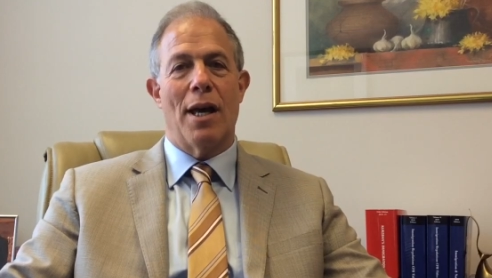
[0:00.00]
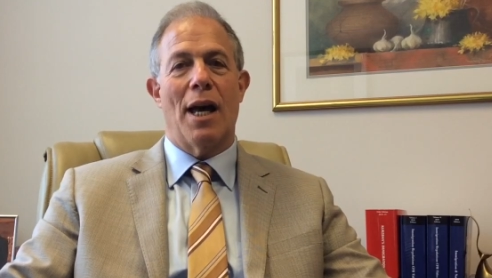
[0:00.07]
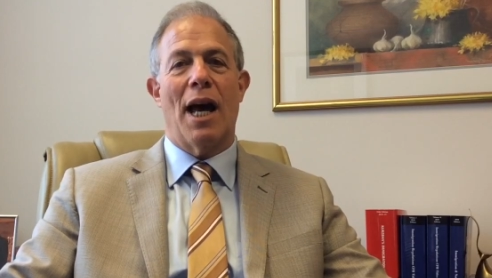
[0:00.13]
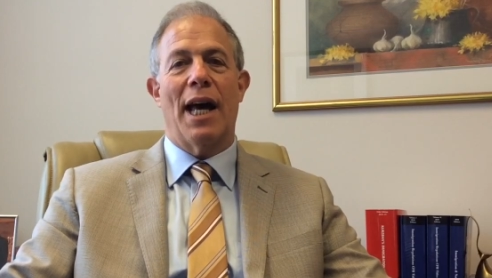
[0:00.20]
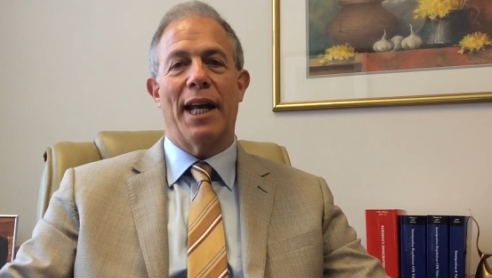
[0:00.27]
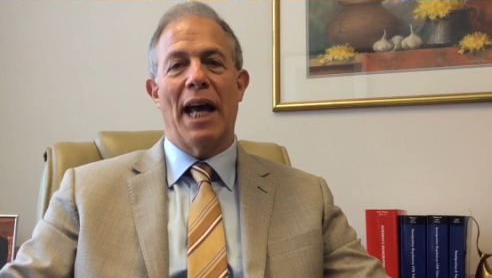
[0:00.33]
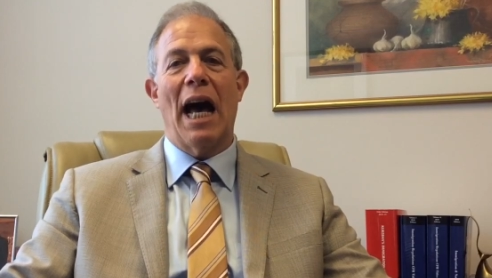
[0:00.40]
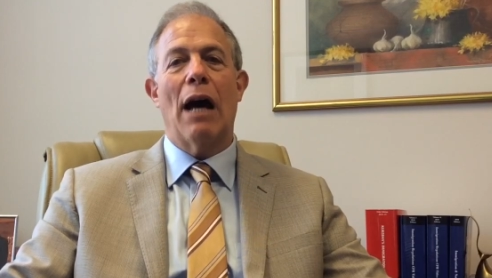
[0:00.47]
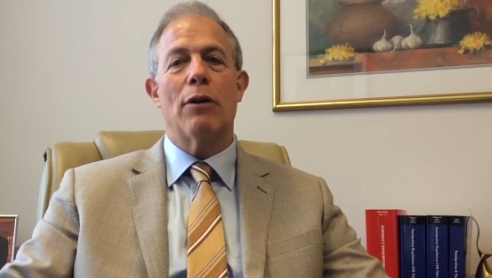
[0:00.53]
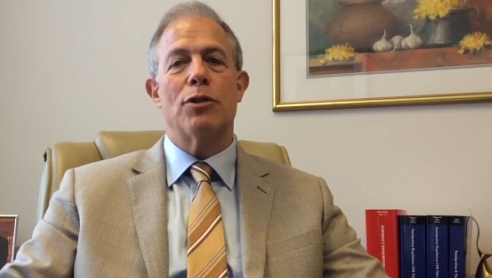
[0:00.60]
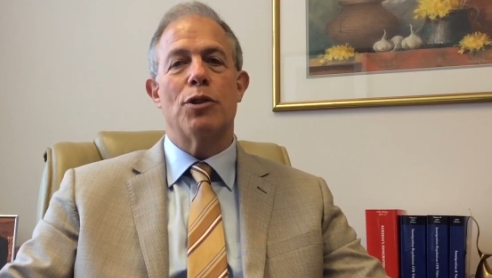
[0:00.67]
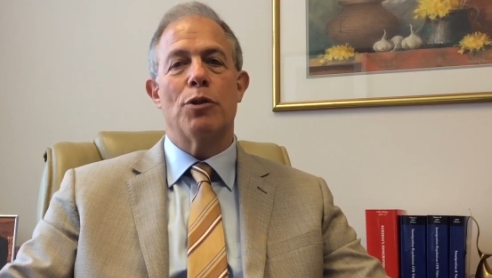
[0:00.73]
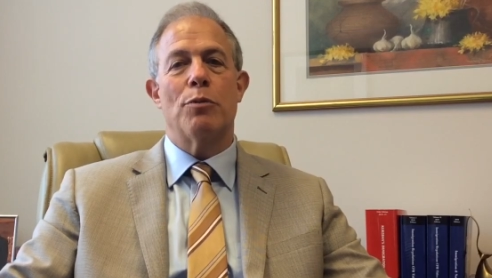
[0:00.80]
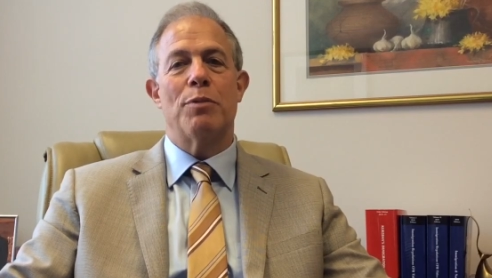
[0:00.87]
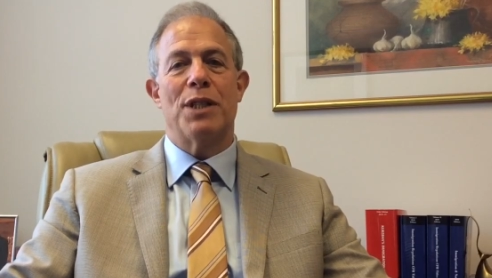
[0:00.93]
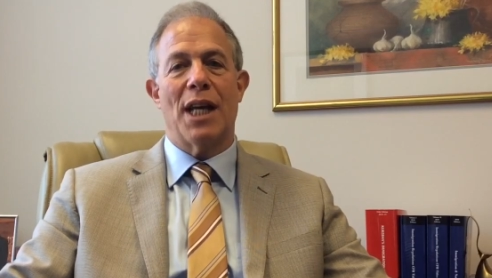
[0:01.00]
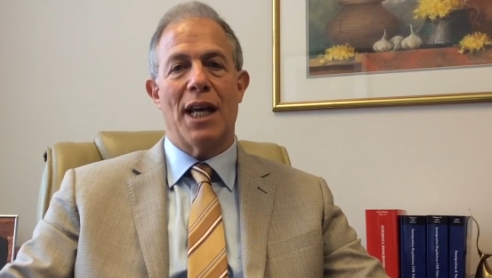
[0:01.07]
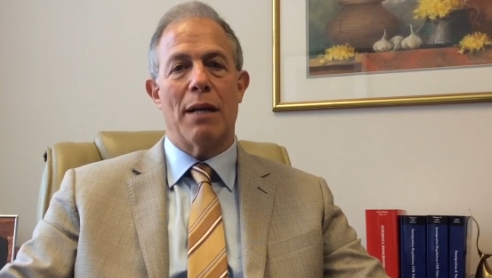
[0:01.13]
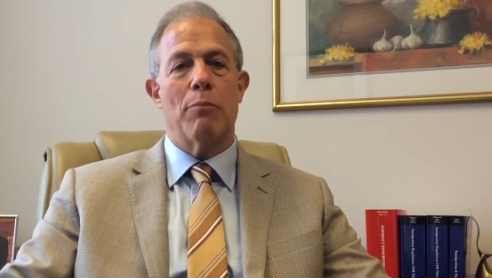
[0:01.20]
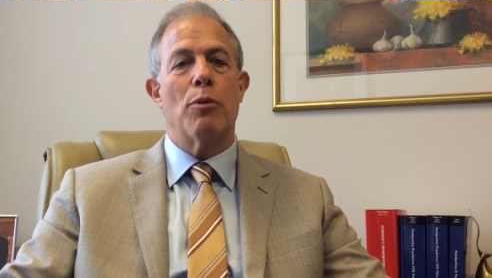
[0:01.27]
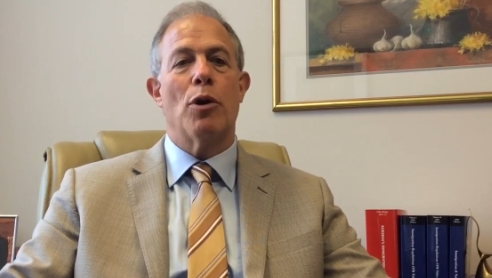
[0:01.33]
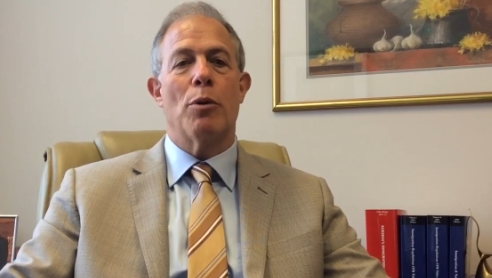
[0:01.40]
on how to
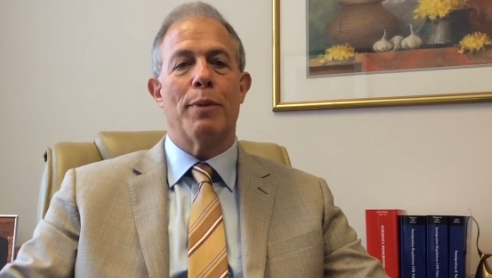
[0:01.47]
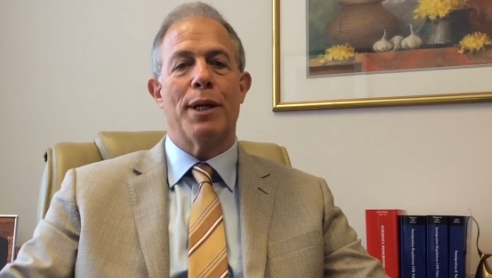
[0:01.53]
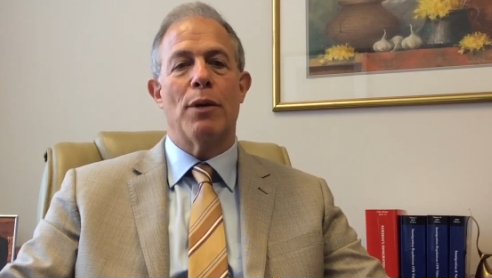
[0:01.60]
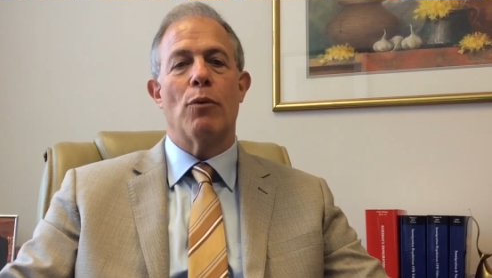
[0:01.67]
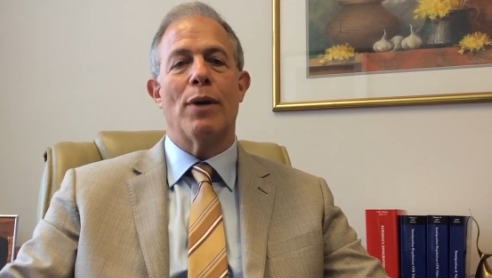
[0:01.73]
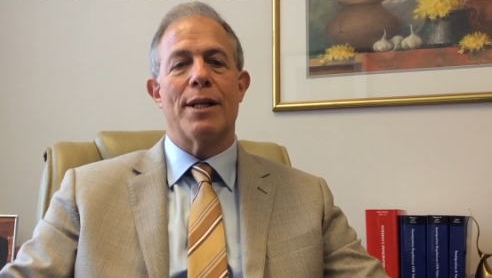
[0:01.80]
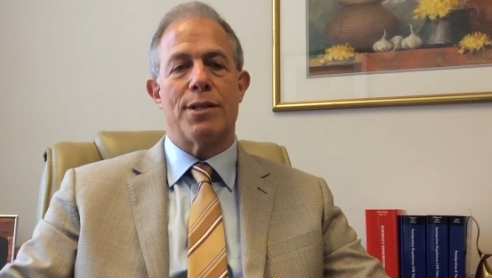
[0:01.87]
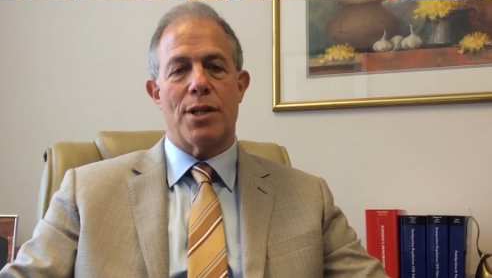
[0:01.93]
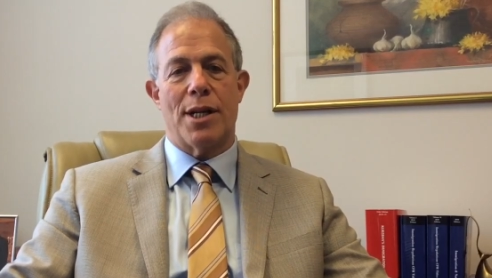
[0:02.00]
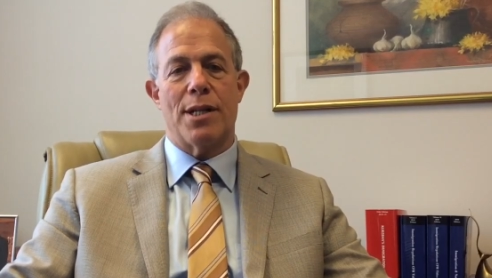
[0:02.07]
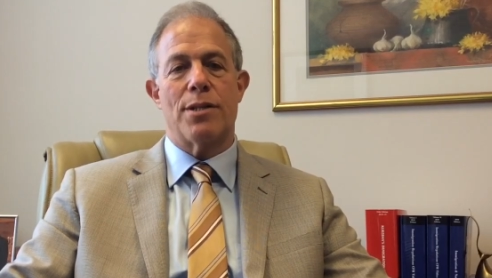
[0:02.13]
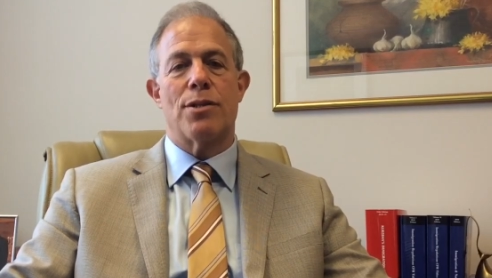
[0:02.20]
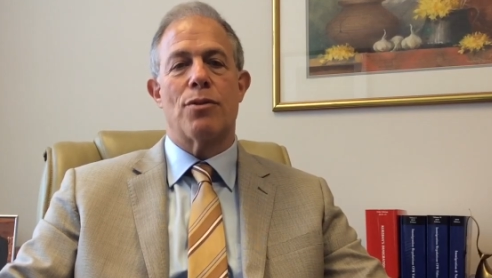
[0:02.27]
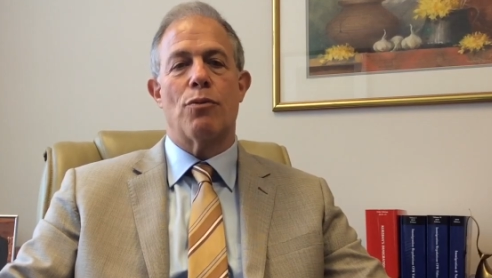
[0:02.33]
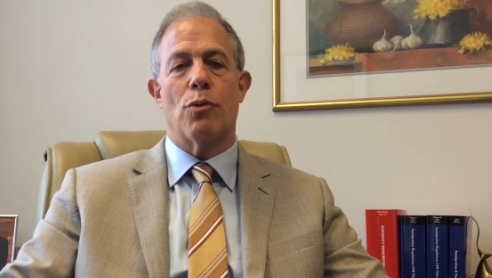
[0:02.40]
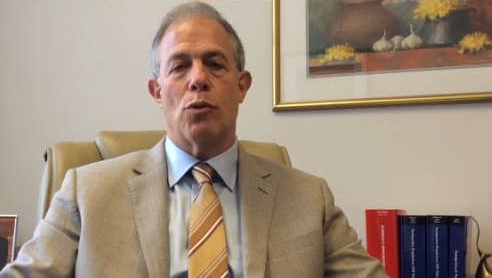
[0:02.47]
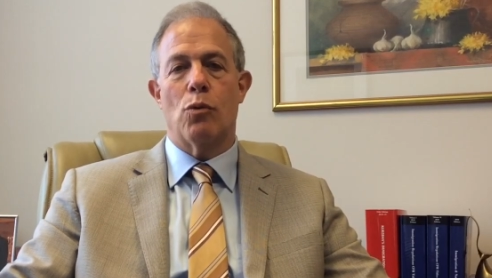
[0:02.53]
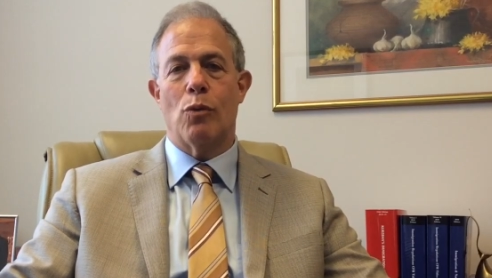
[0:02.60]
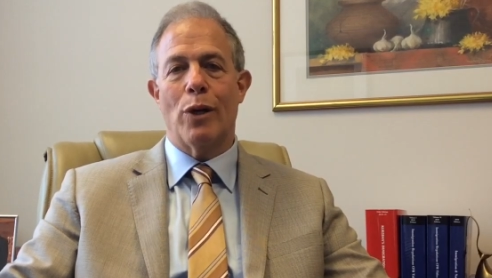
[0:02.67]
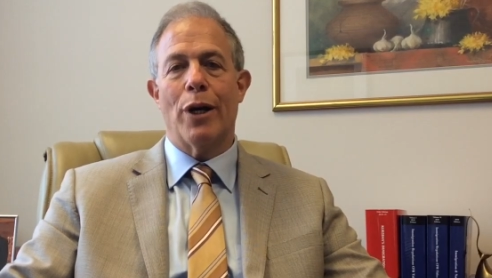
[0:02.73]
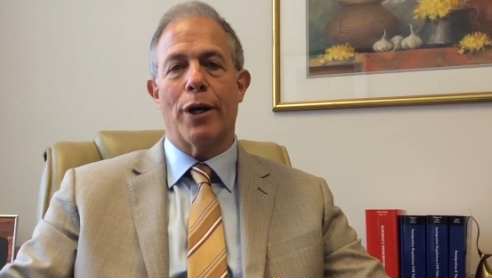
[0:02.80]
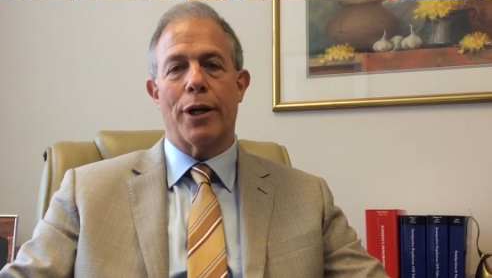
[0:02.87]
obtain permanent residence through
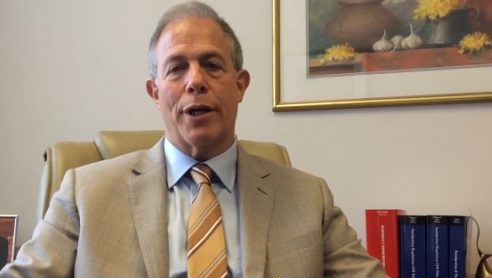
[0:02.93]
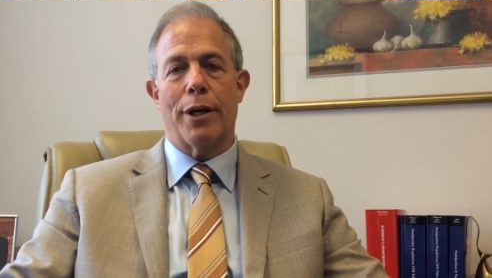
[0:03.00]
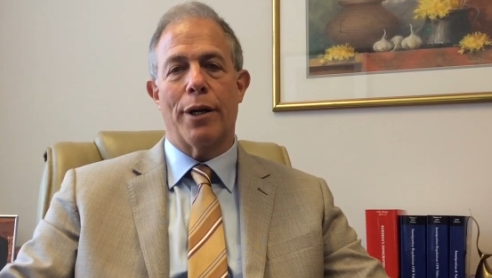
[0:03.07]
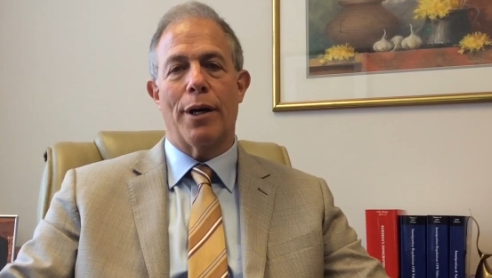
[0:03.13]
work.